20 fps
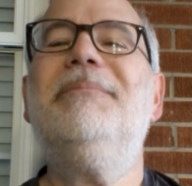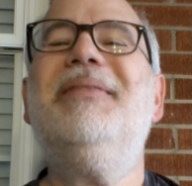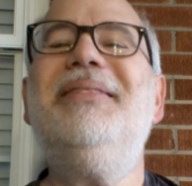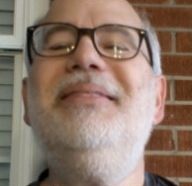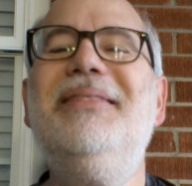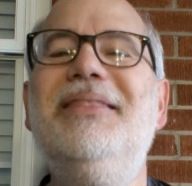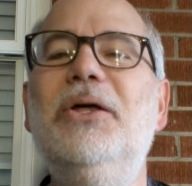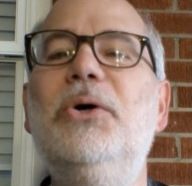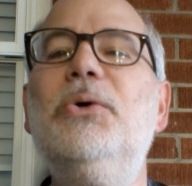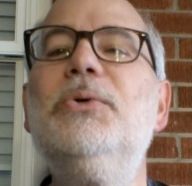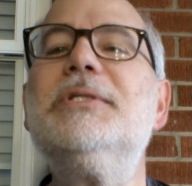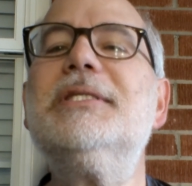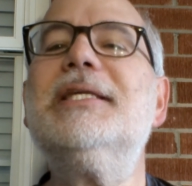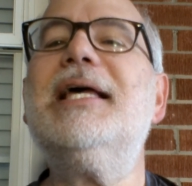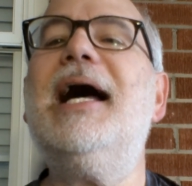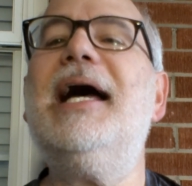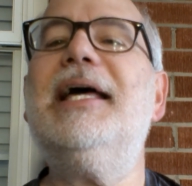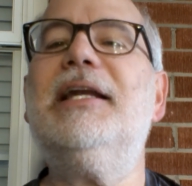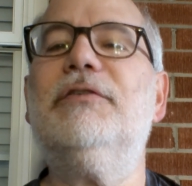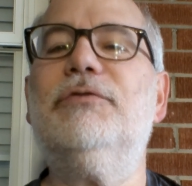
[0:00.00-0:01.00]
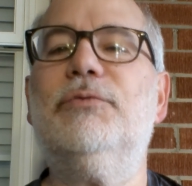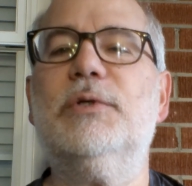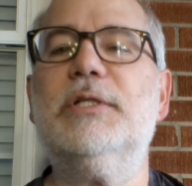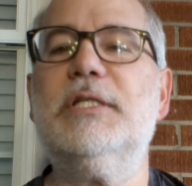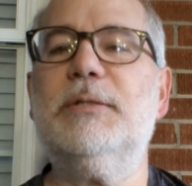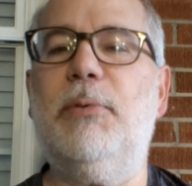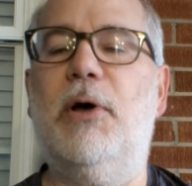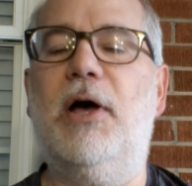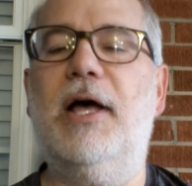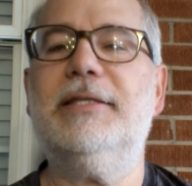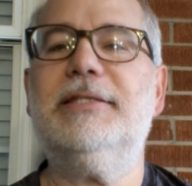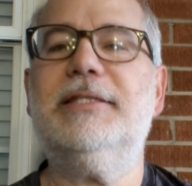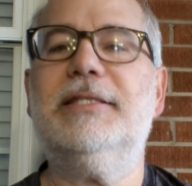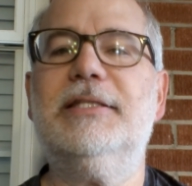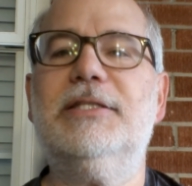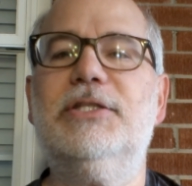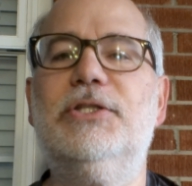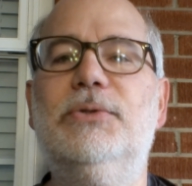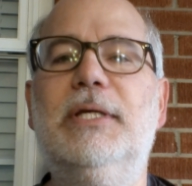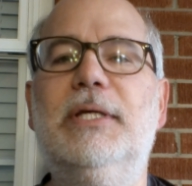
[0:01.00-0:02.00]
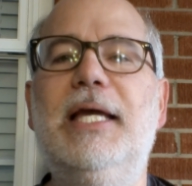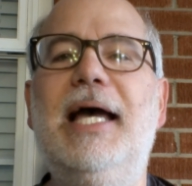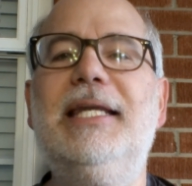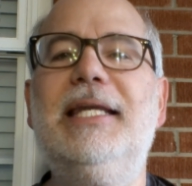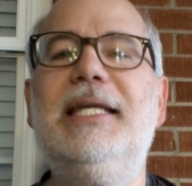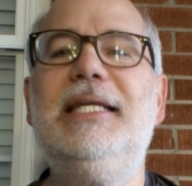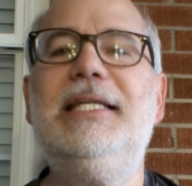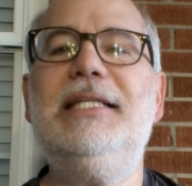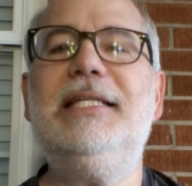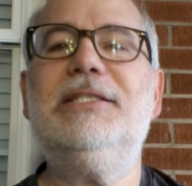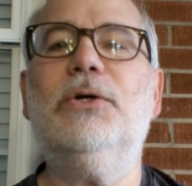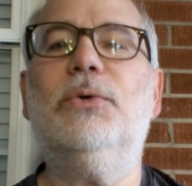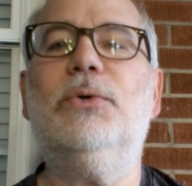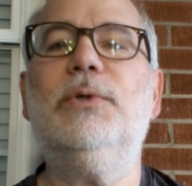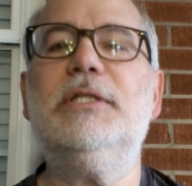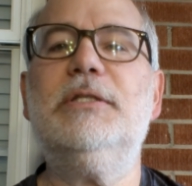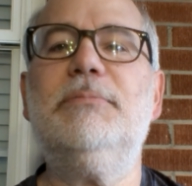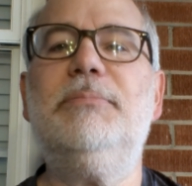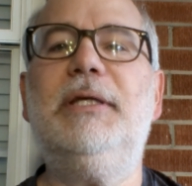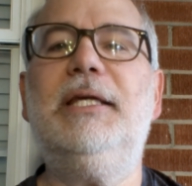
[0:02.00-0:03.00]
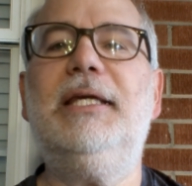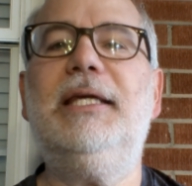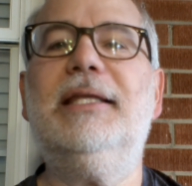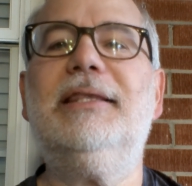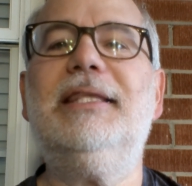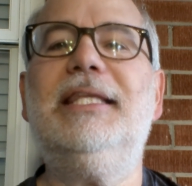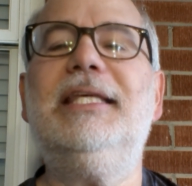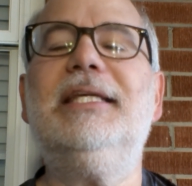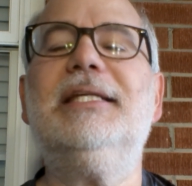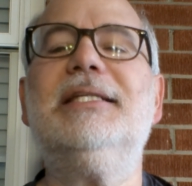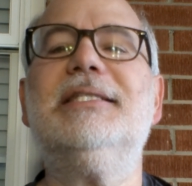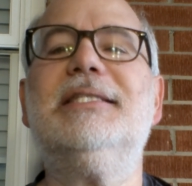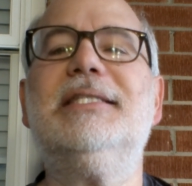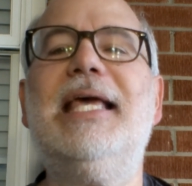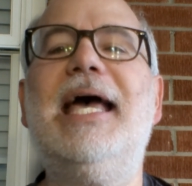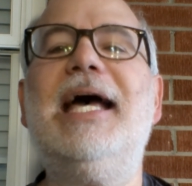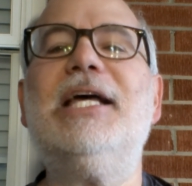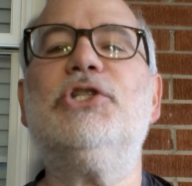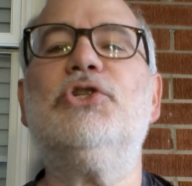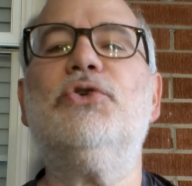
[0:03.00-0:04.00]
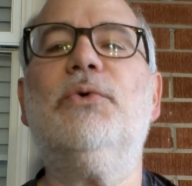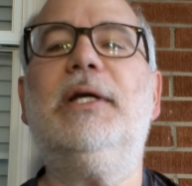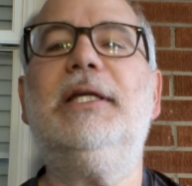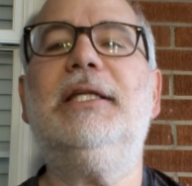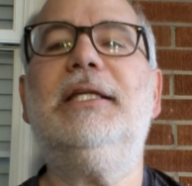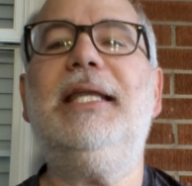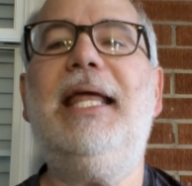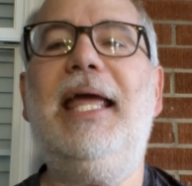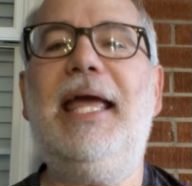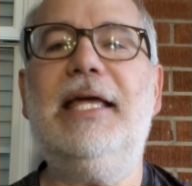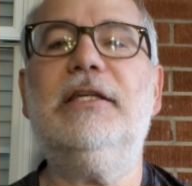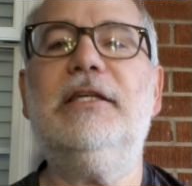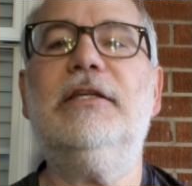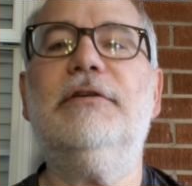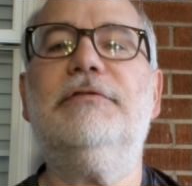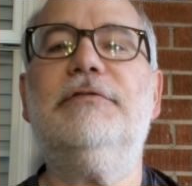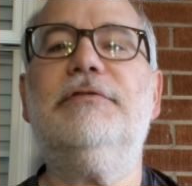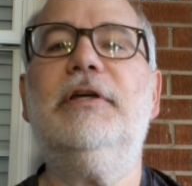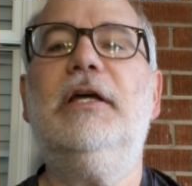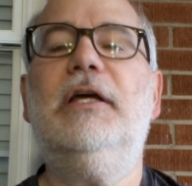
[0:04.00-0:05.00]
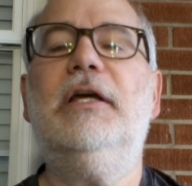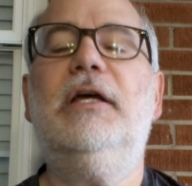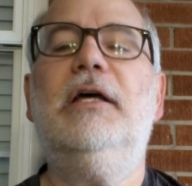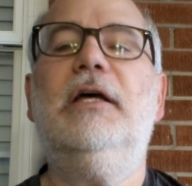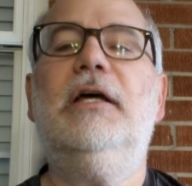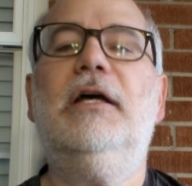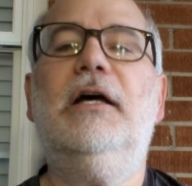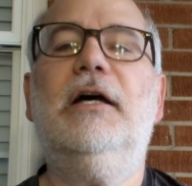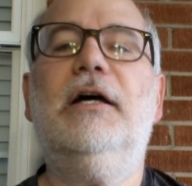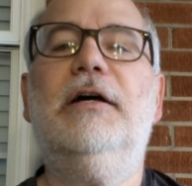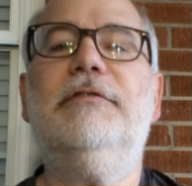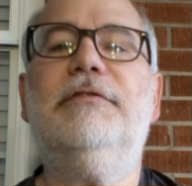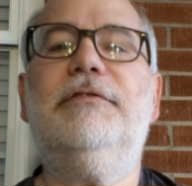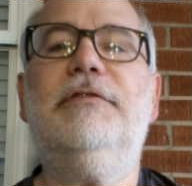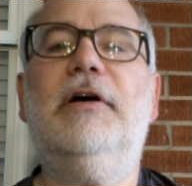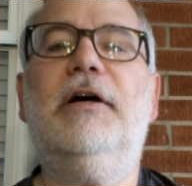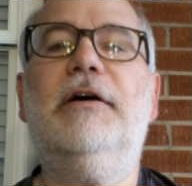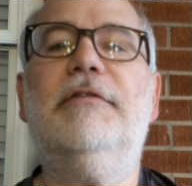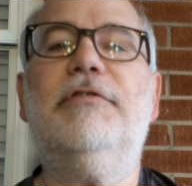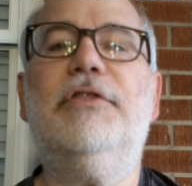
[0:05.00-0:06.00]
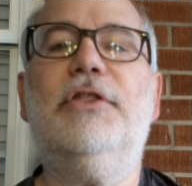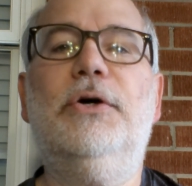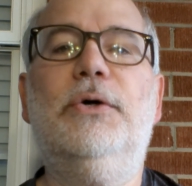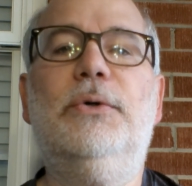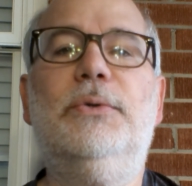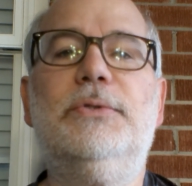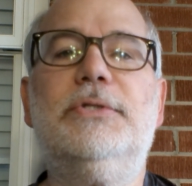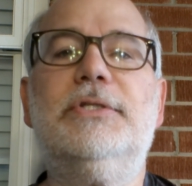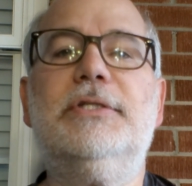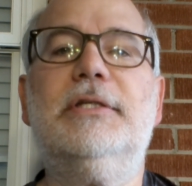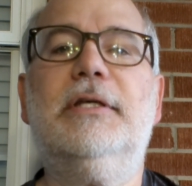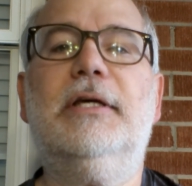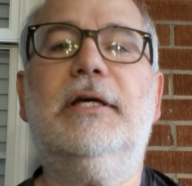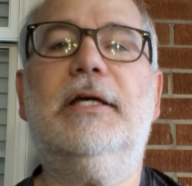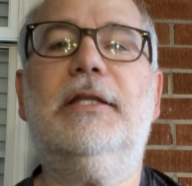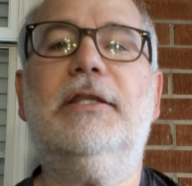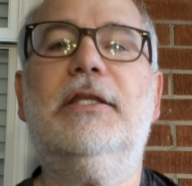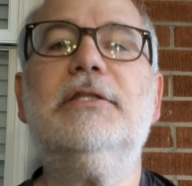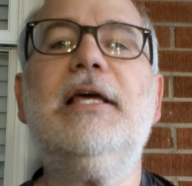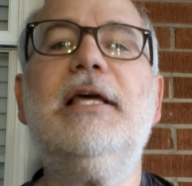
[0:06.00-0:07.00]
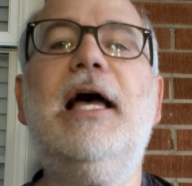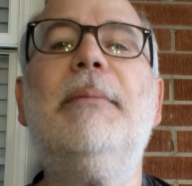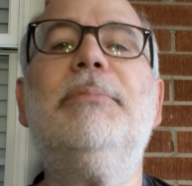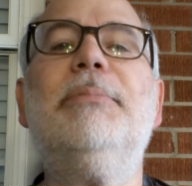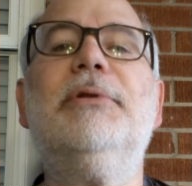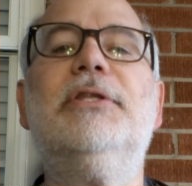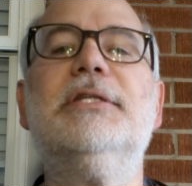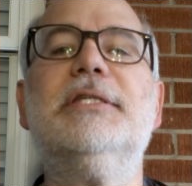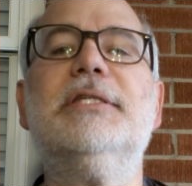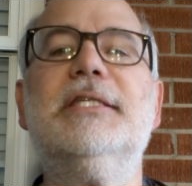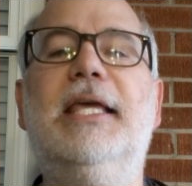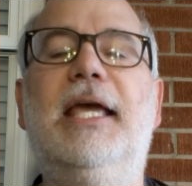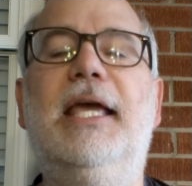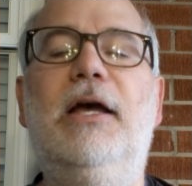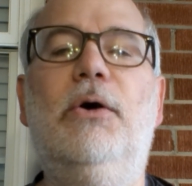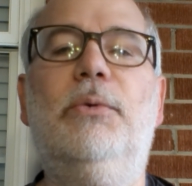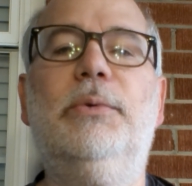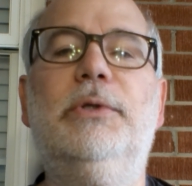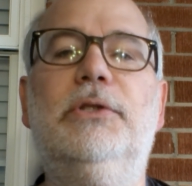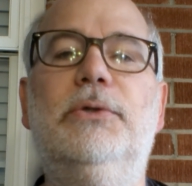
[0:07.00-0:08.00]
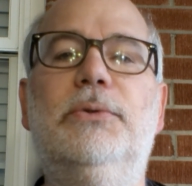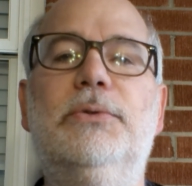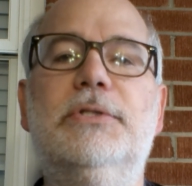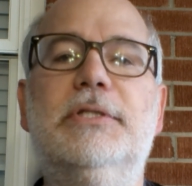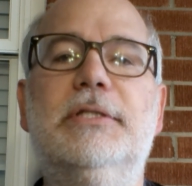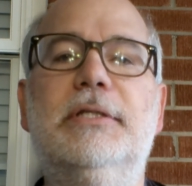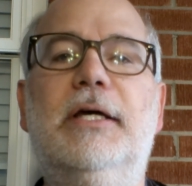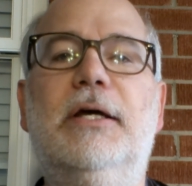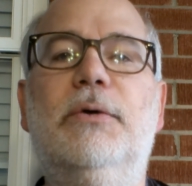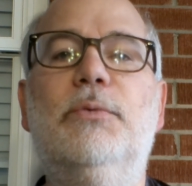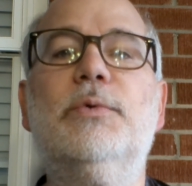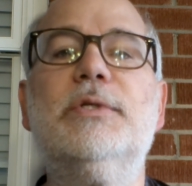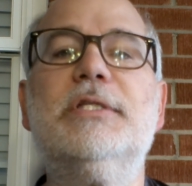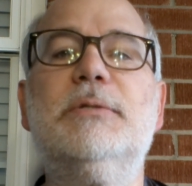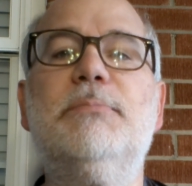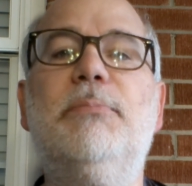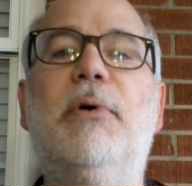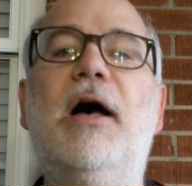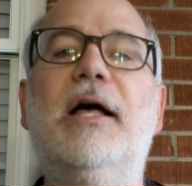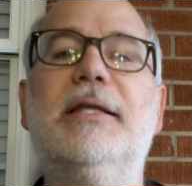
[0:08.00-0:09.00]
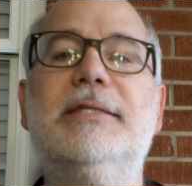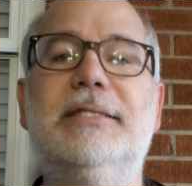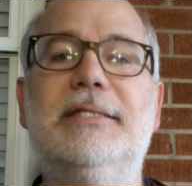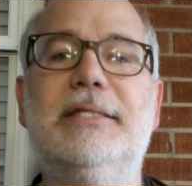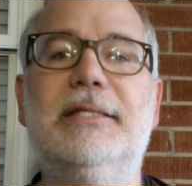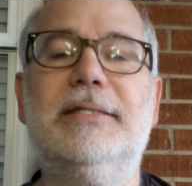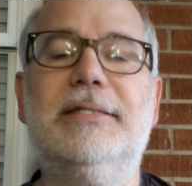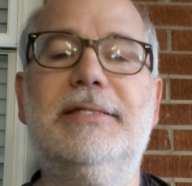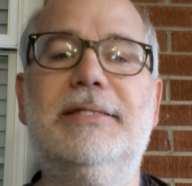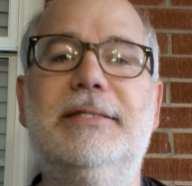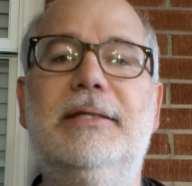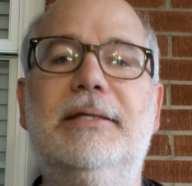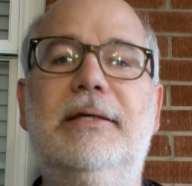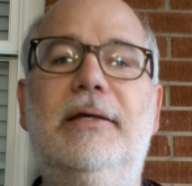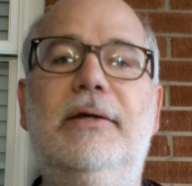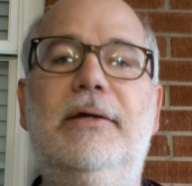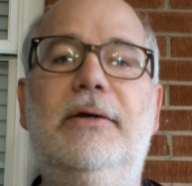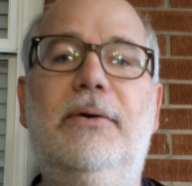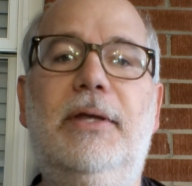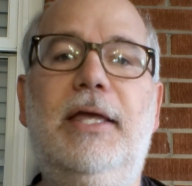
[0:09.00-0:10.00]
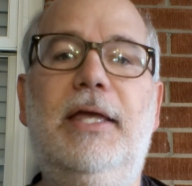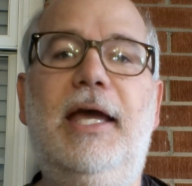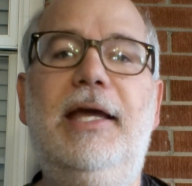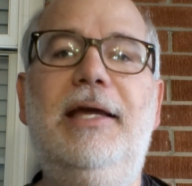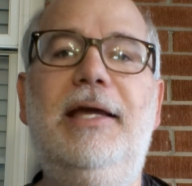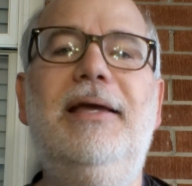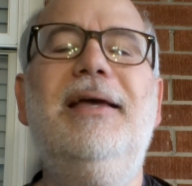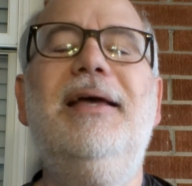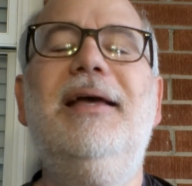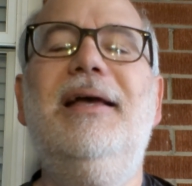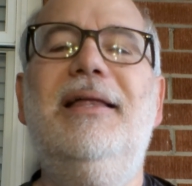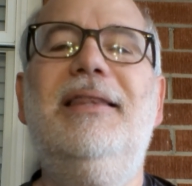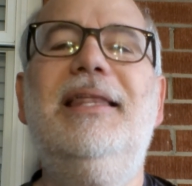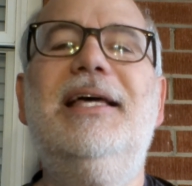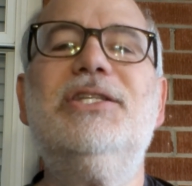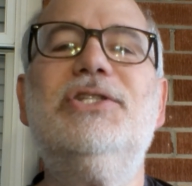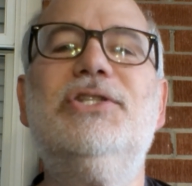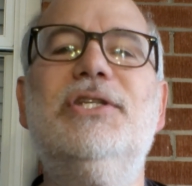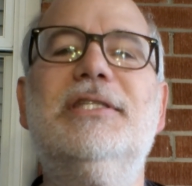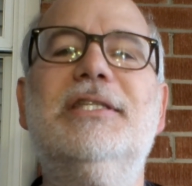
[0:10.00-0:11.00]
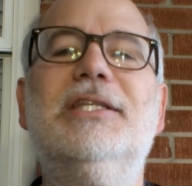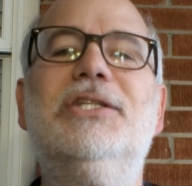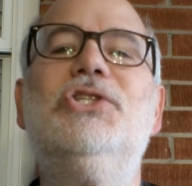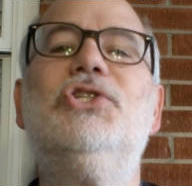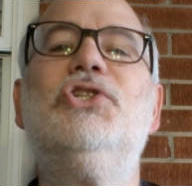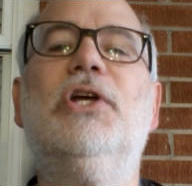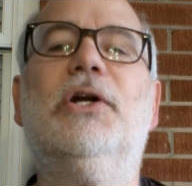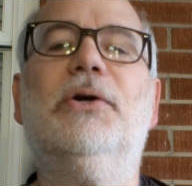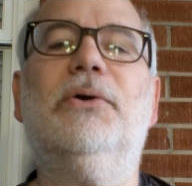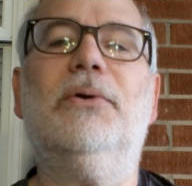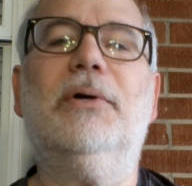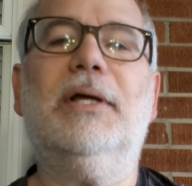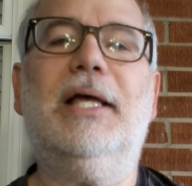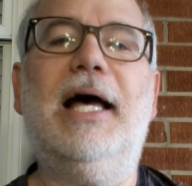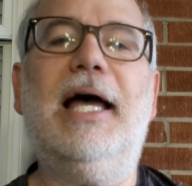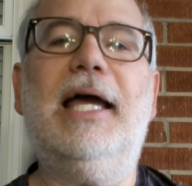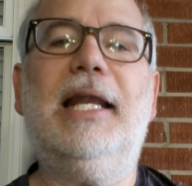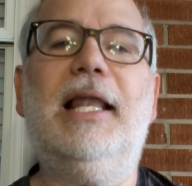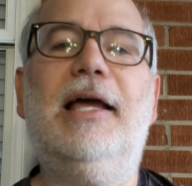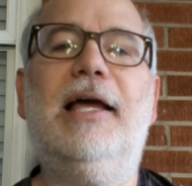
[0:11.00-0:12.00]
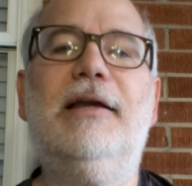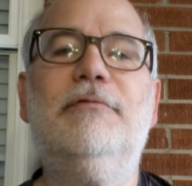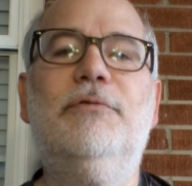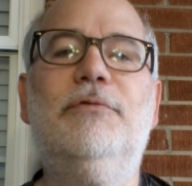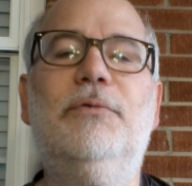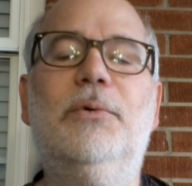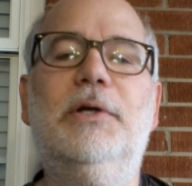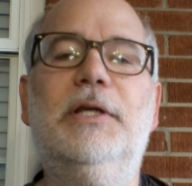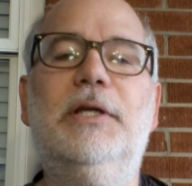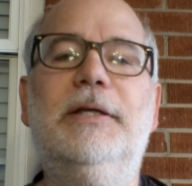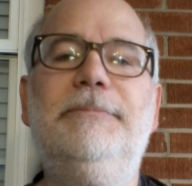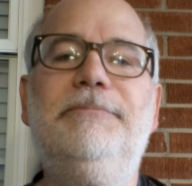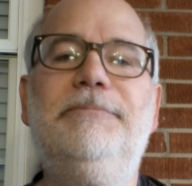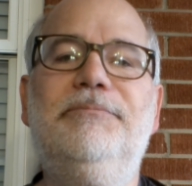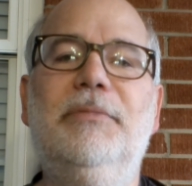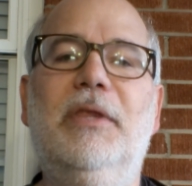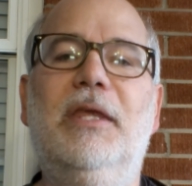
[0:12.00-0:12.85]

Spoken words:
Those kind of responses. You kind of need to always be at the exaggerated end of those, the top of the scale with those responses. Okay? That's just a general guideline for you.